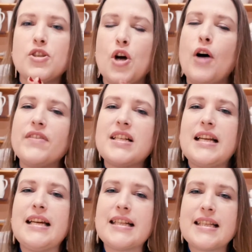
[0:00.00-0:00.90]
So
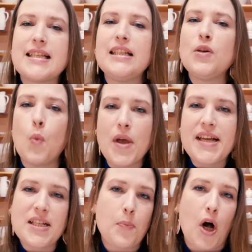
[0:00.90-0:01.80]
obviously it's still a
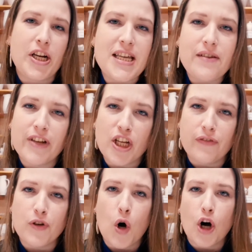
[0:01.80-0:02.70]
weak spot even
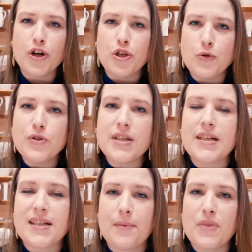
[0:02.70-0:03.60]
if you are using
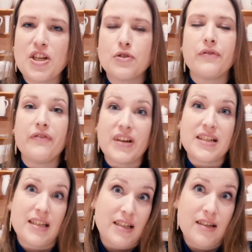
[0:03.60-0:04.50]
something to
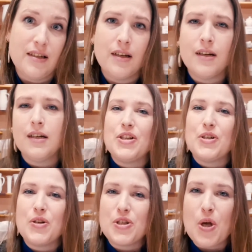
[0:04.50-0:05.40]
fix it.
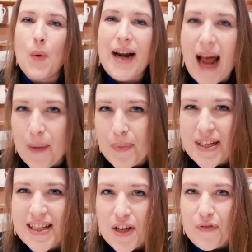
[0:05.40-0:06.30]
So what
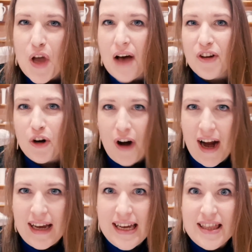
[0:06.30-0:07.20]
happens if you have a
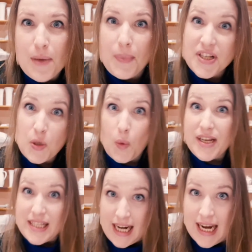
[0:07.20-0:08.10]
crack in the bisque
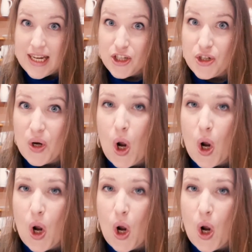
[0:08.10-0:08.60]
stage?